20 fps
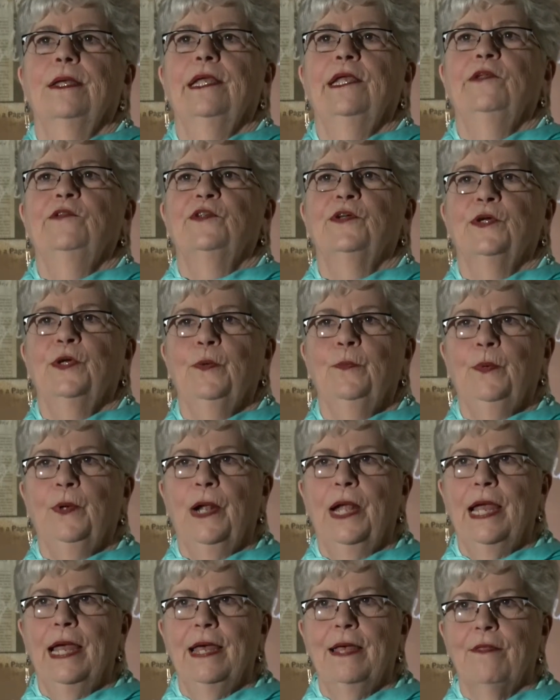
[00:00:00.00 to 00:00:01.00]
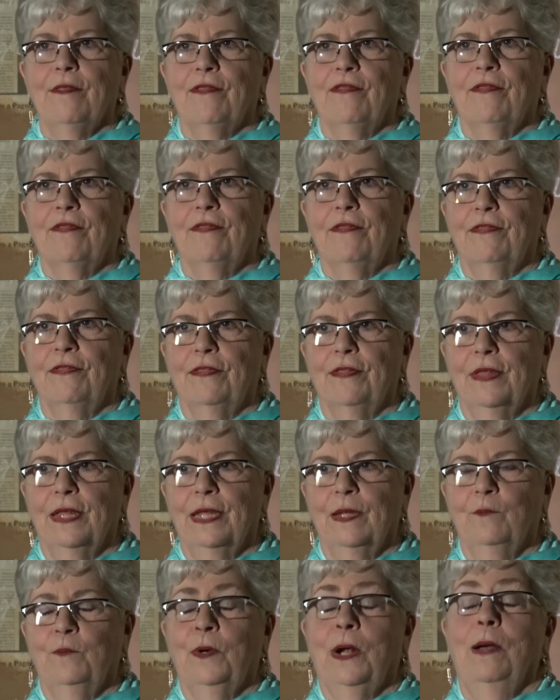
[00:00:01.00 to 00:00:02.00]
he took a breath
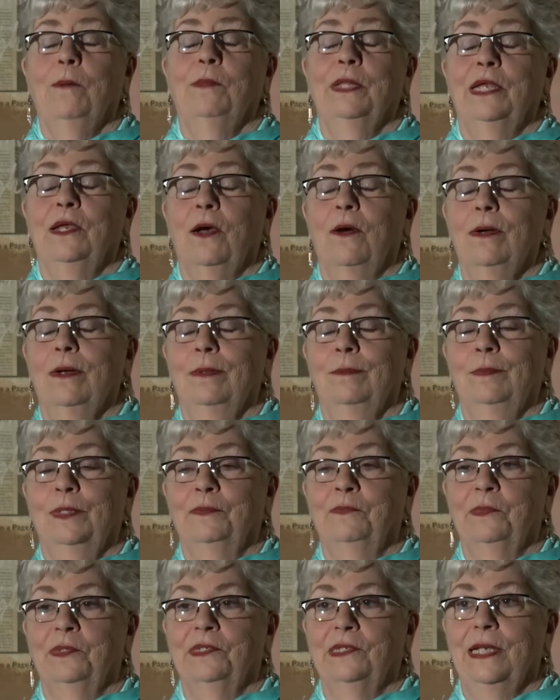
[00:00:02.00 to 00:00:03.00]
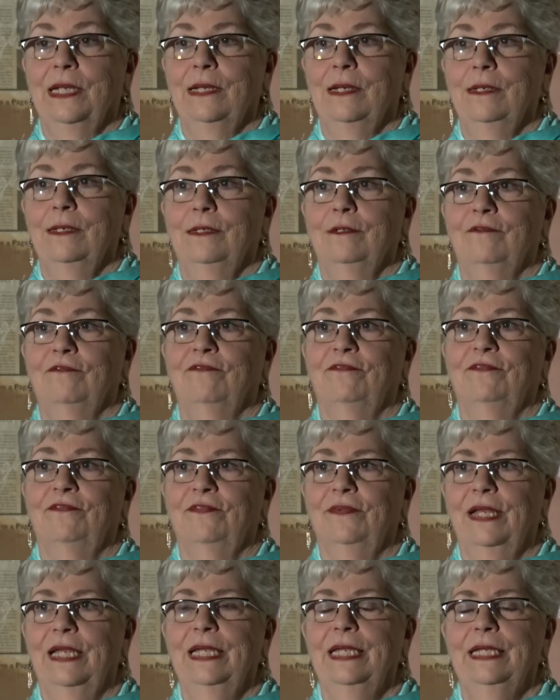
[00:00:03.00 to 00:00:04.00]
probably calmed himself
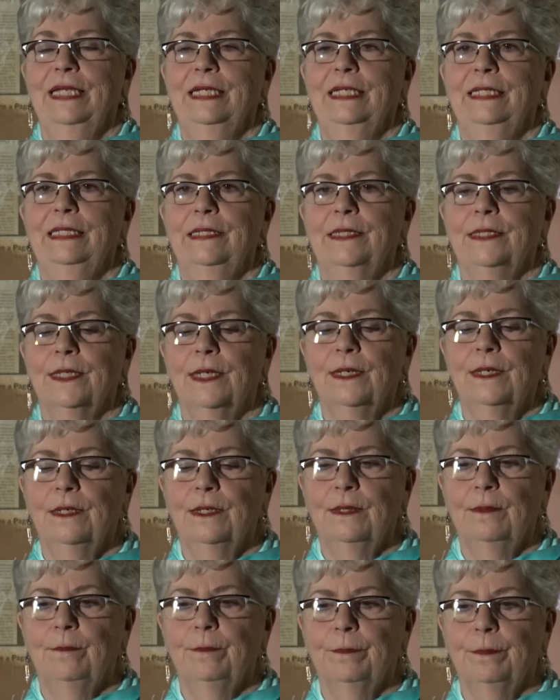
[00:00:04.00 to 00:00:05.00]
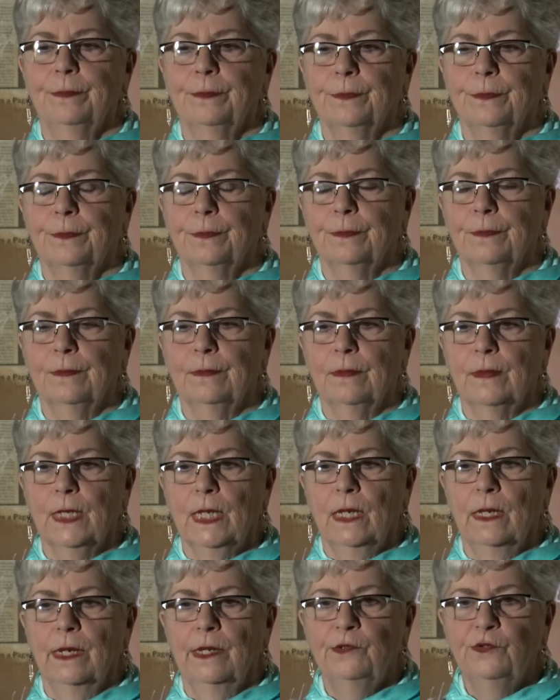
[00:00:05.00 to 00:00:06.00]
and um,
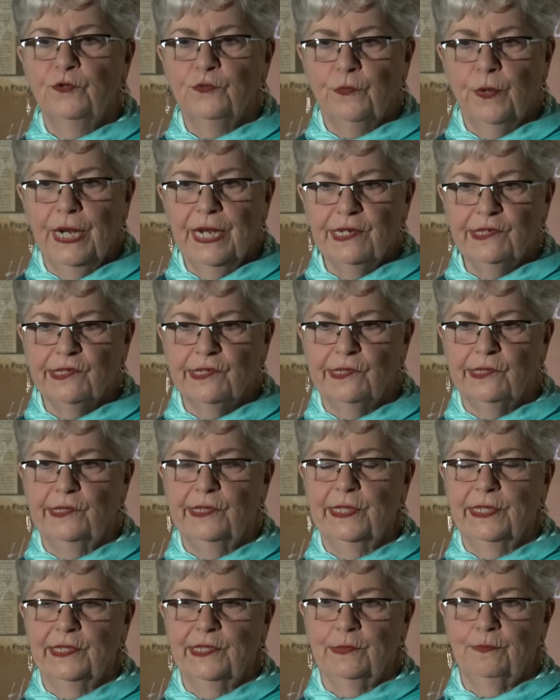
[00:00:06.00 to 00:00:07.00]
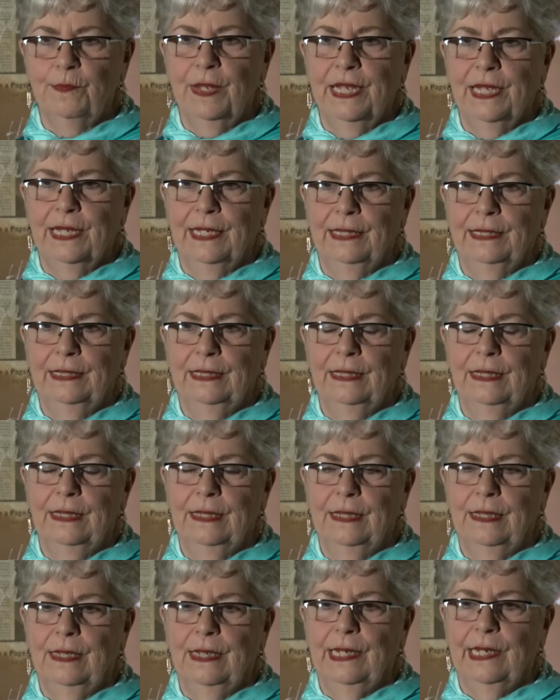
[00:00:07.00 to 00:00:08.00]
addressed this man
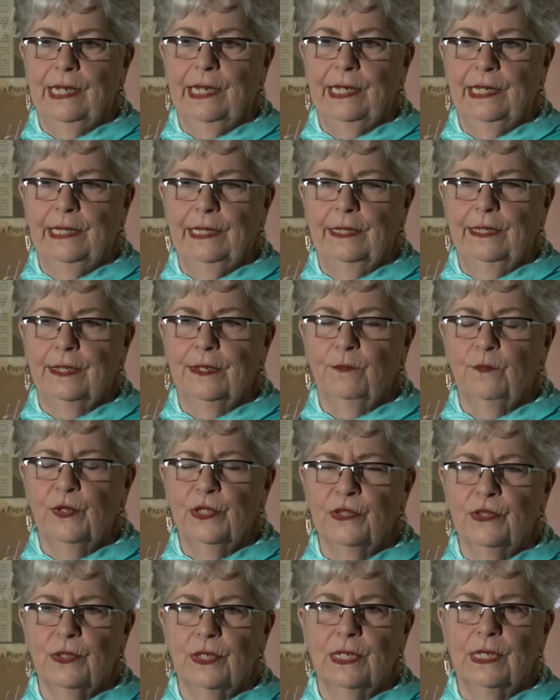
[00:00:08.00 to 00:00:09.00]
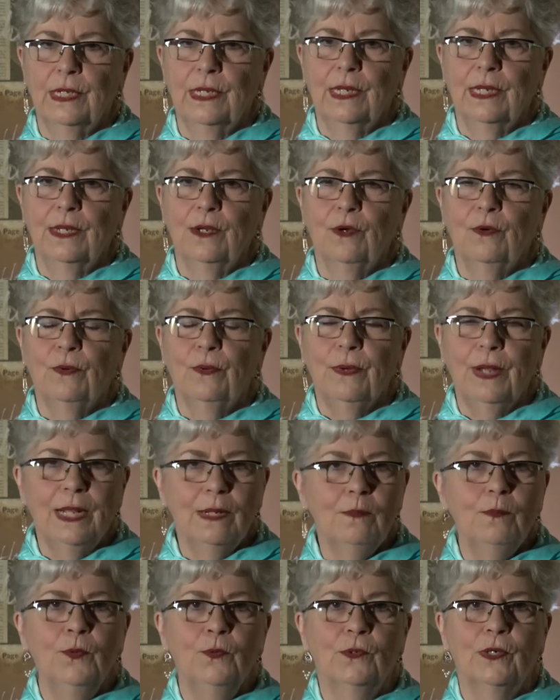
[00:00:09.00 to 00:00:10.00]
and with
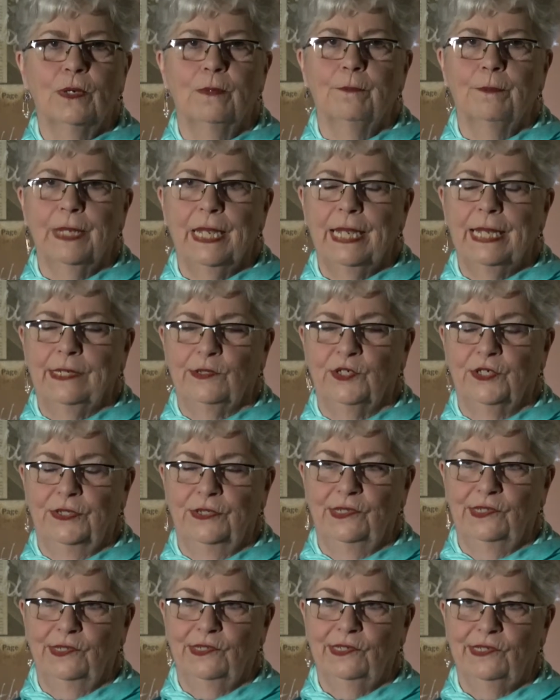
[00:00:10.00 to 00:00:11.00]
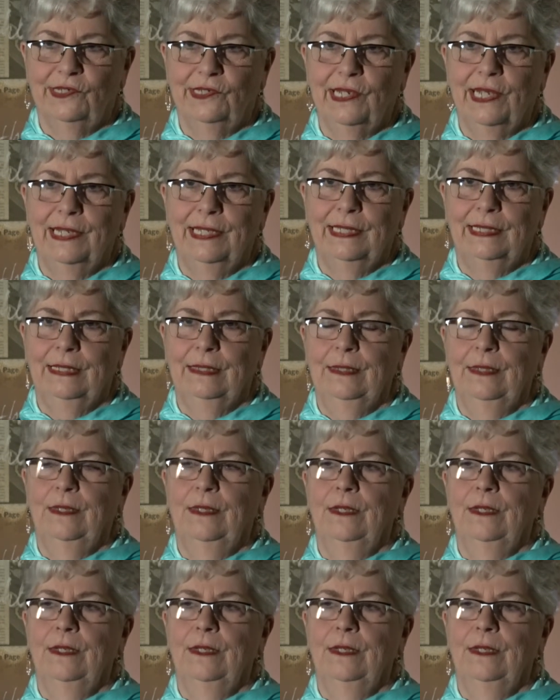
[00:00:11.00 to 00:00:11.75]
incredible compassion said,